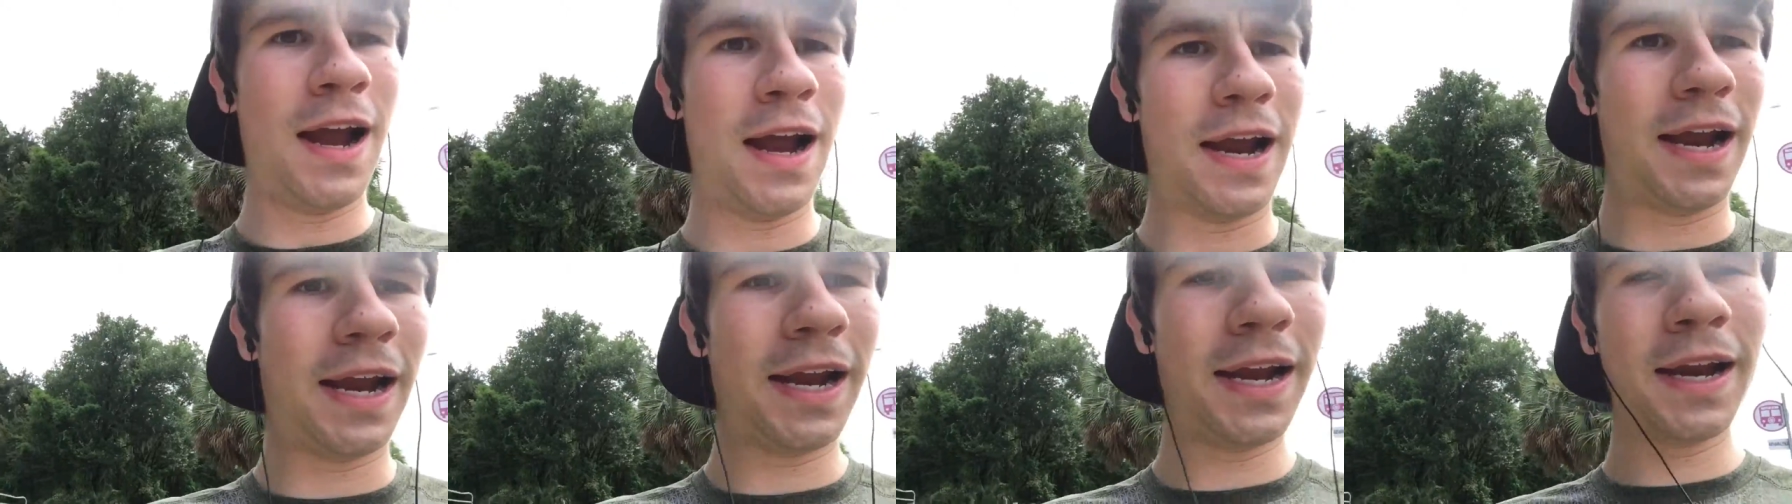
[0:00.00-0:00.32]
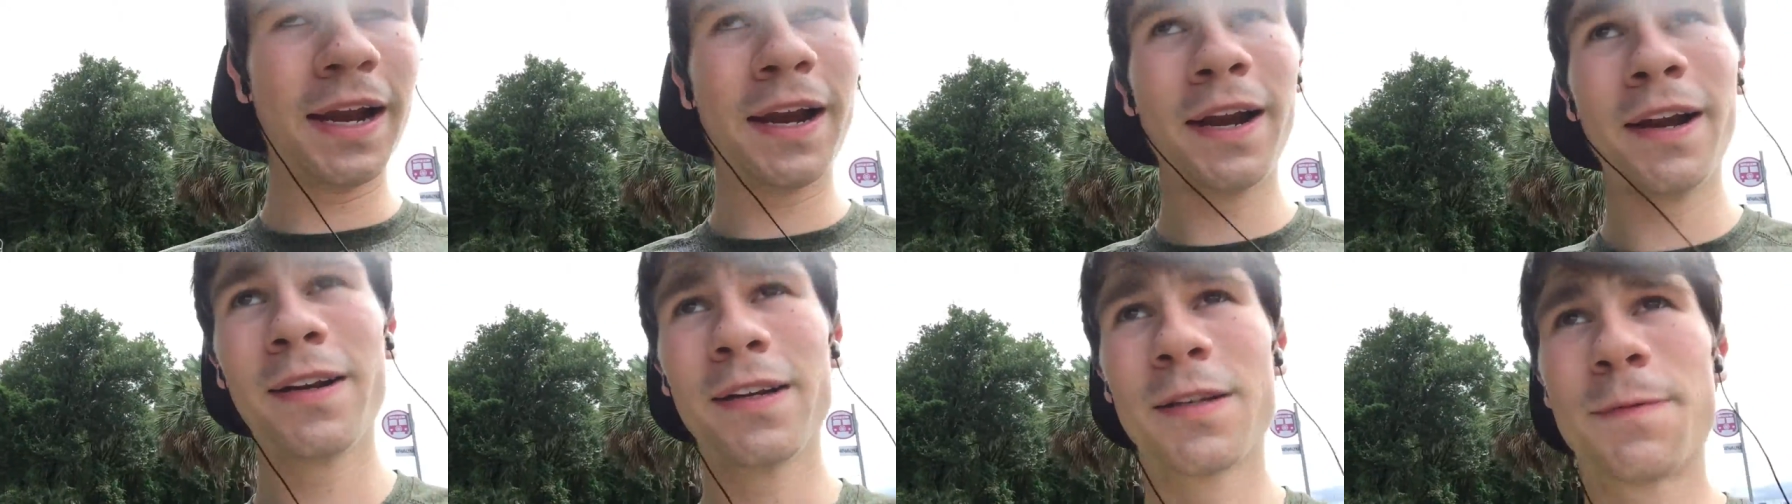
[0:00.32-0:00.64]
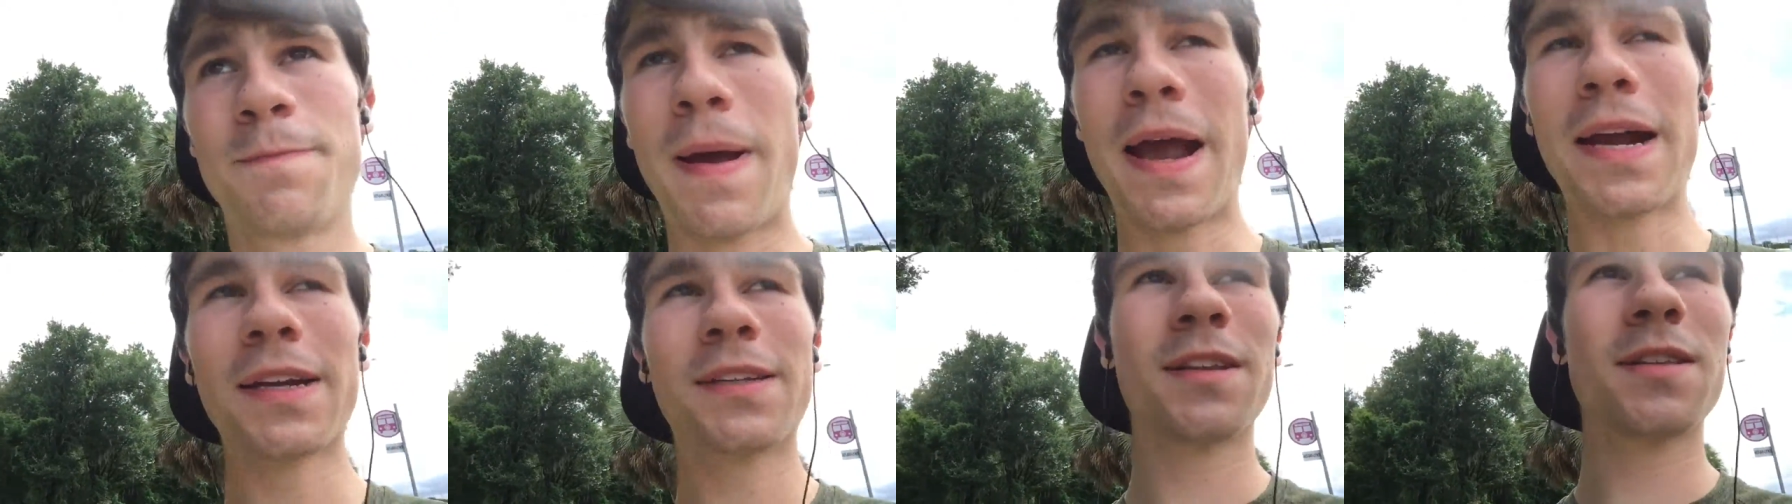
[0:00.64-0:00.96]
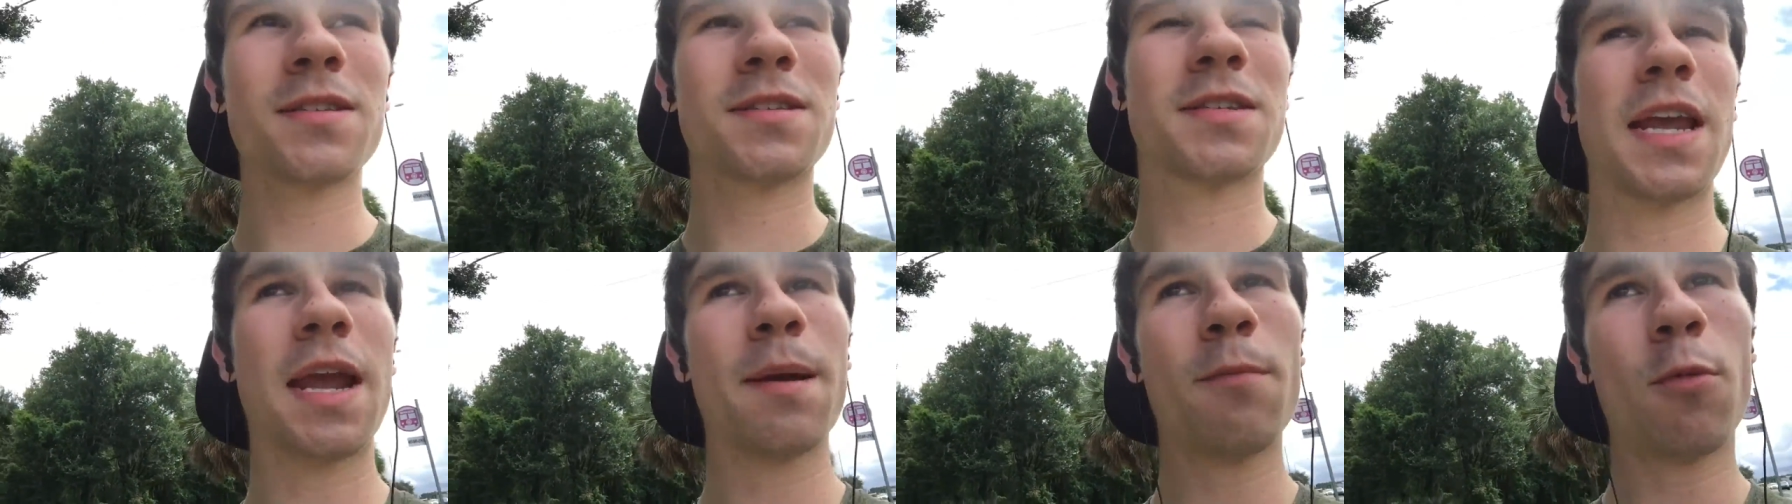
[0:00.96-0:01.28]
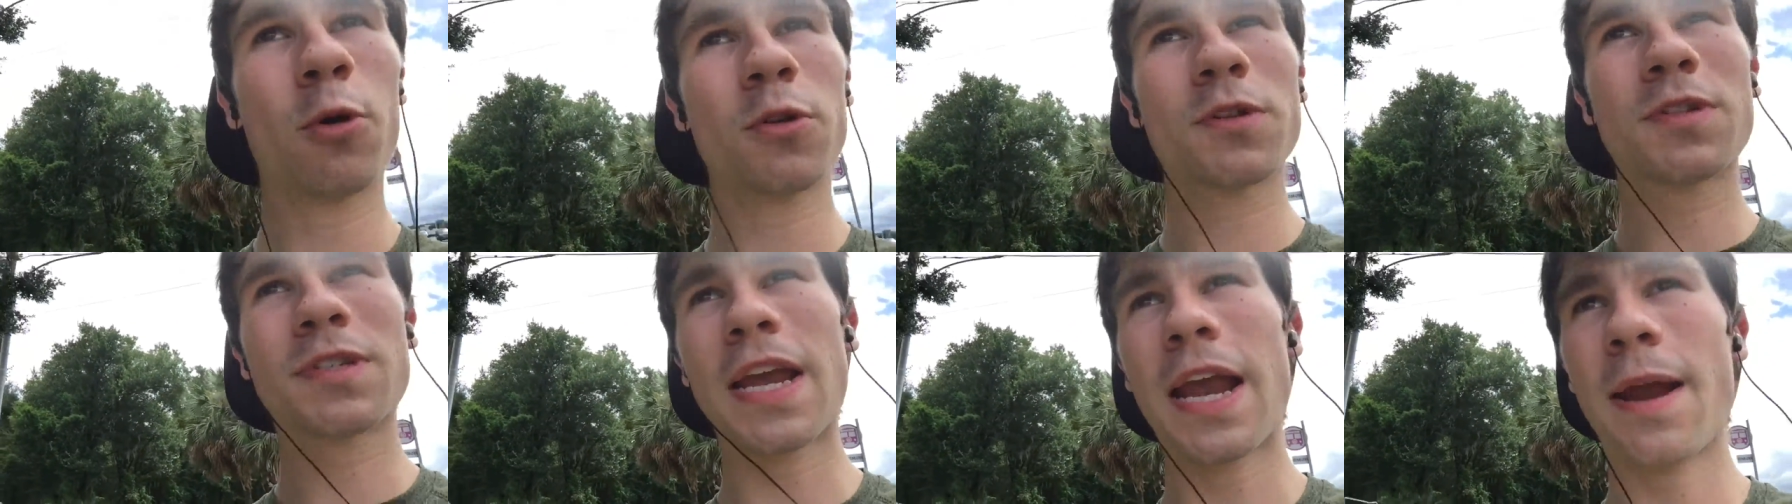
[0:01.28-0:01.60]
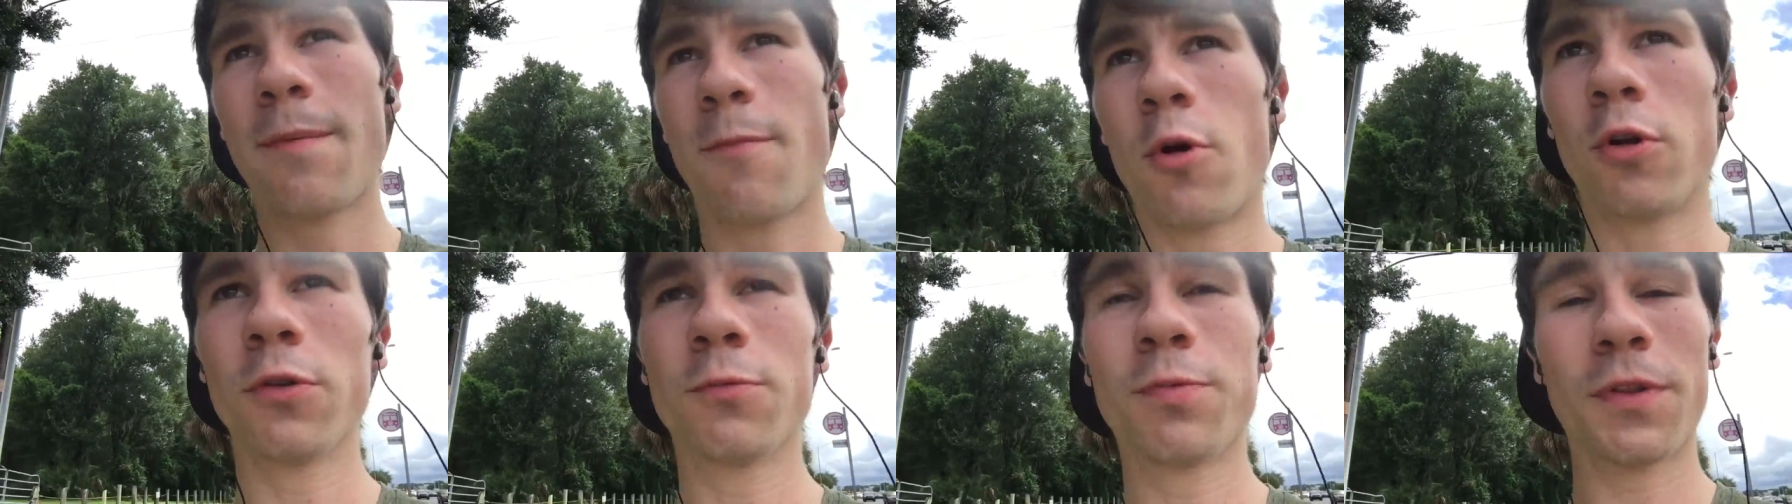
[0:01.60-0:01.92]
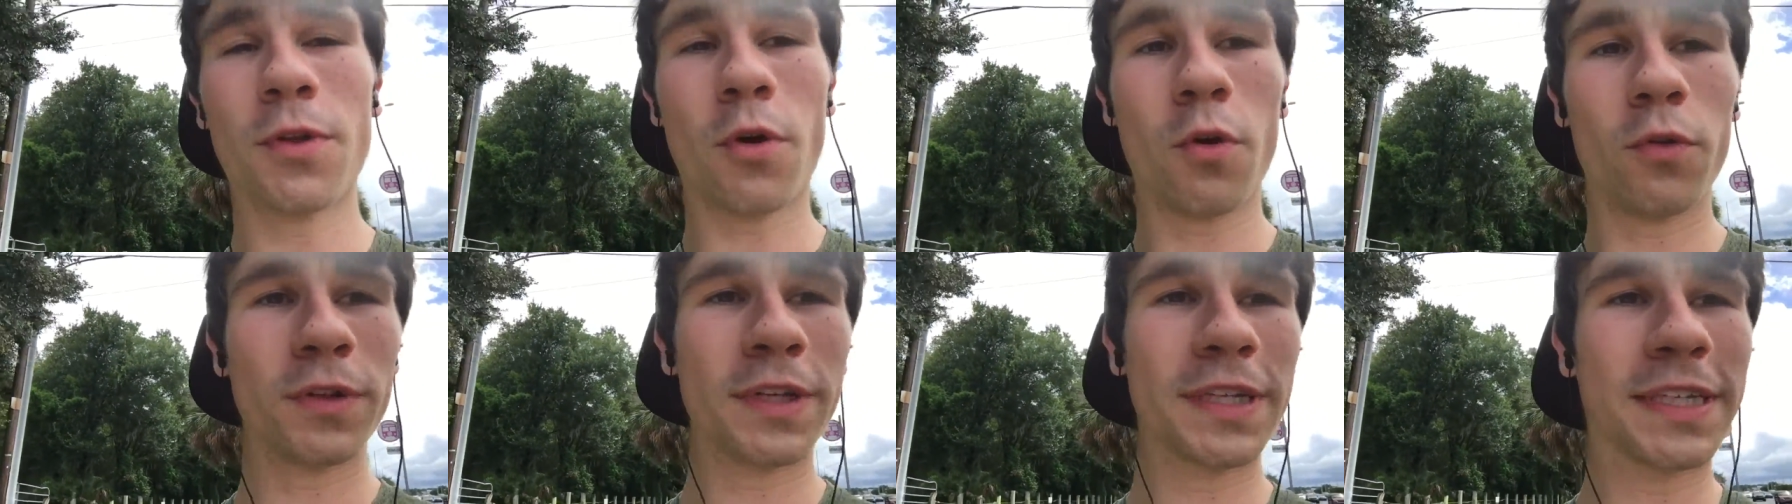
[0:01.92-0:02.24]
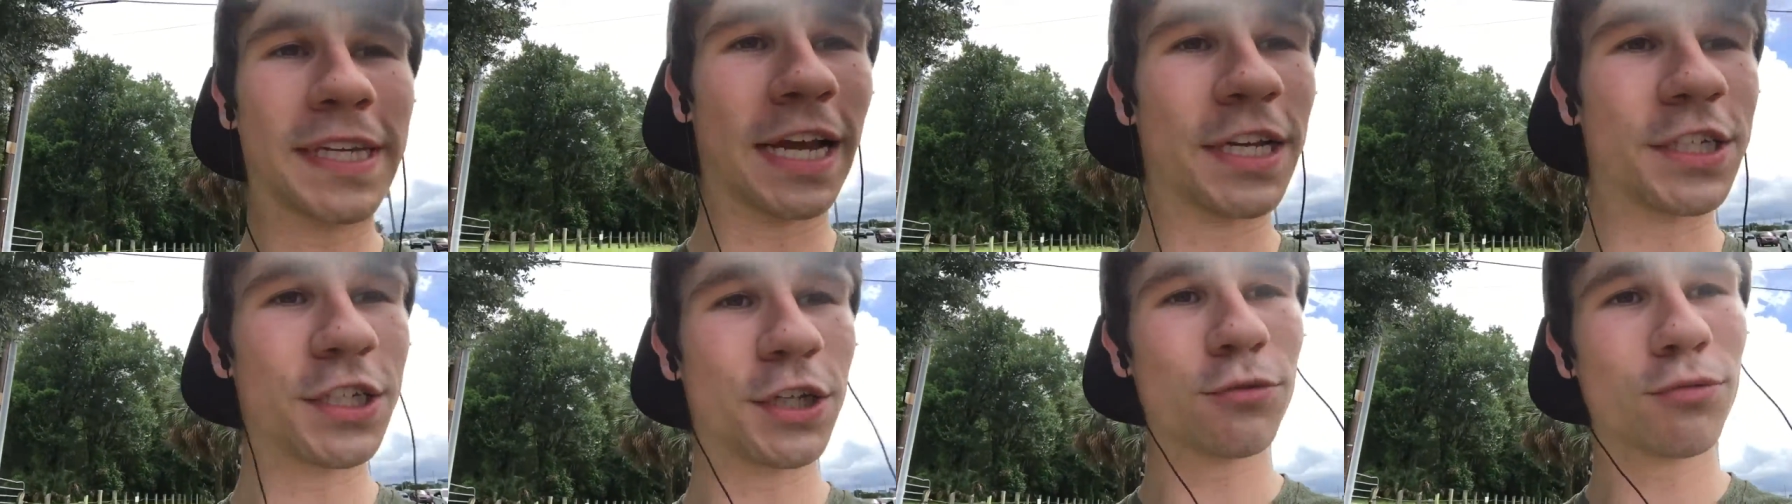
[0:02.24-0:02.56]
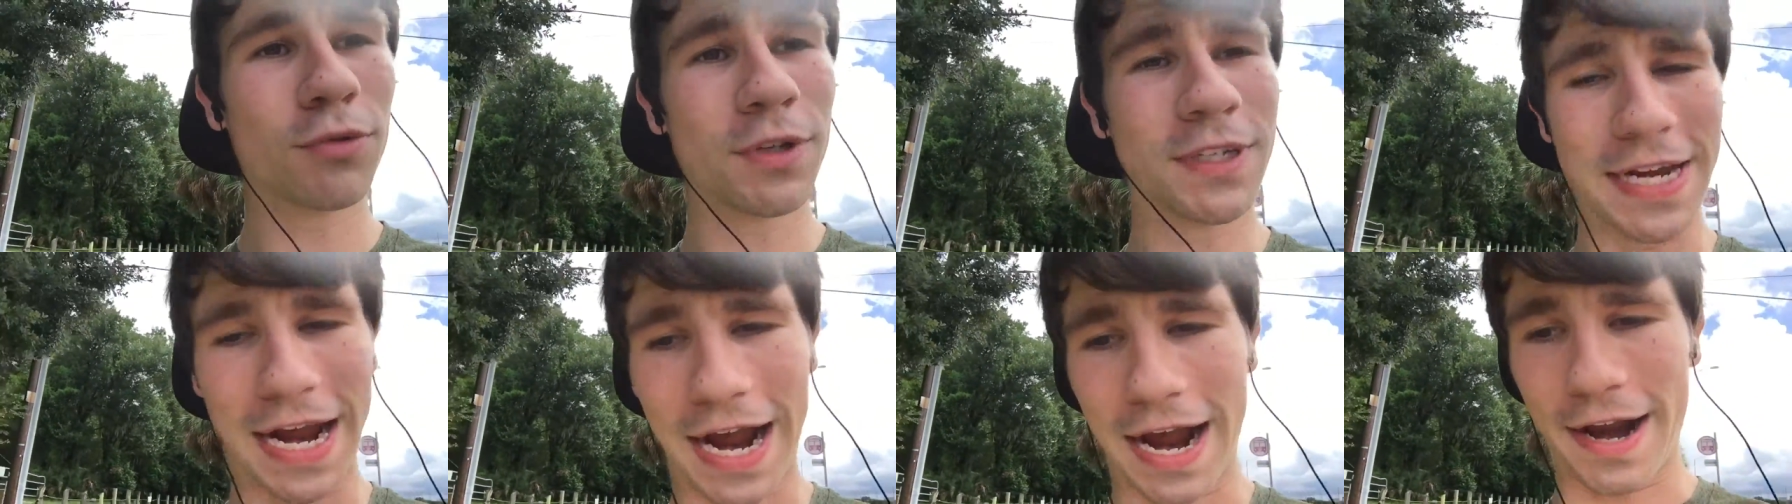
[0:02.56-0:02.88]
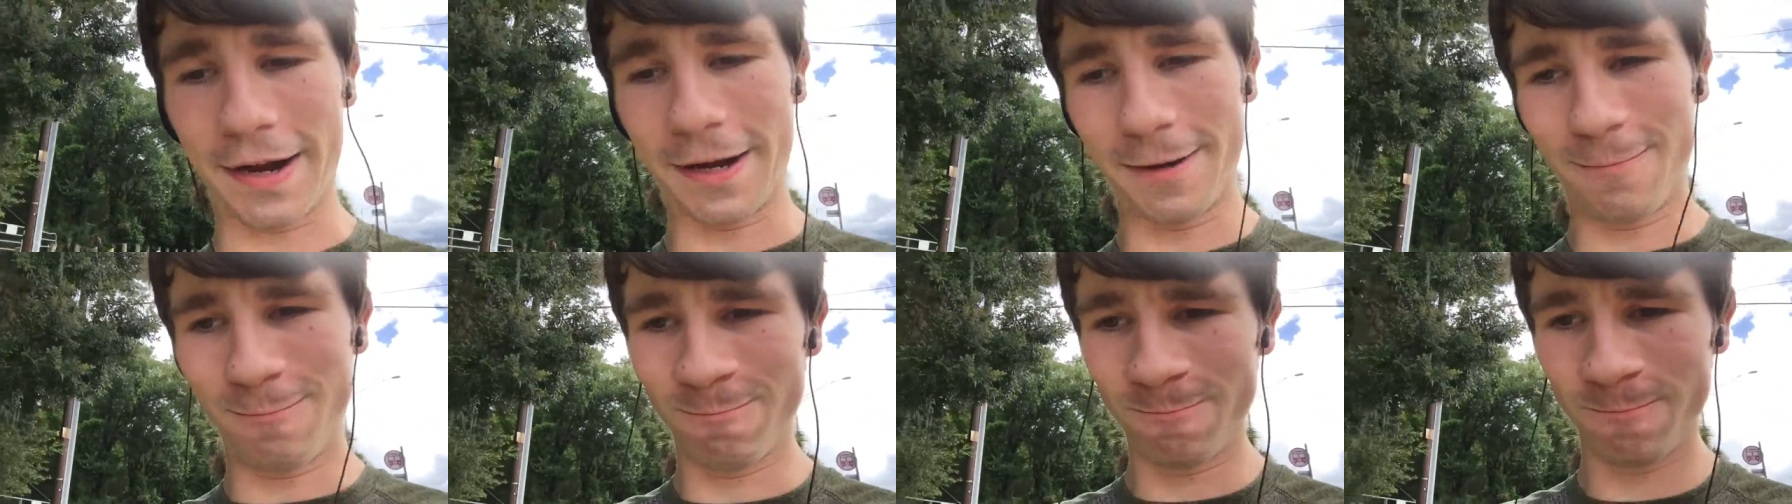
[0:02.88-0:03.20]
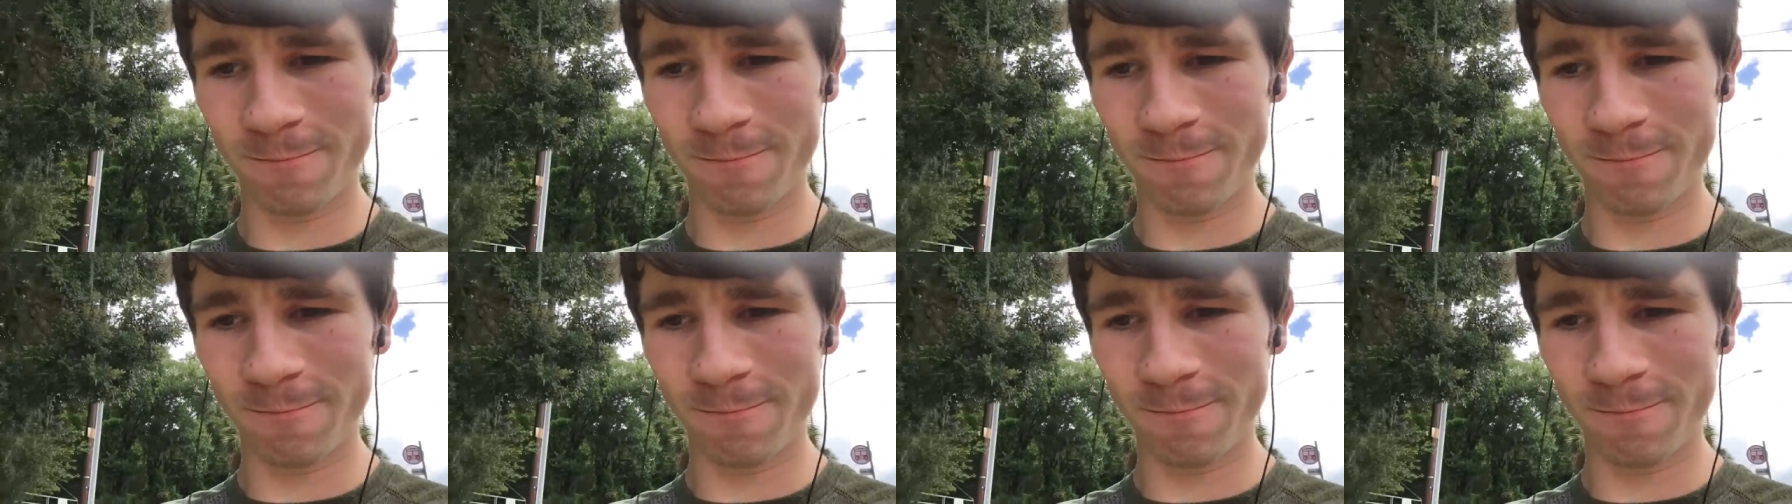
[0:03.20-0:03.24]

And it's back to the same old, same old with only catching Rattata.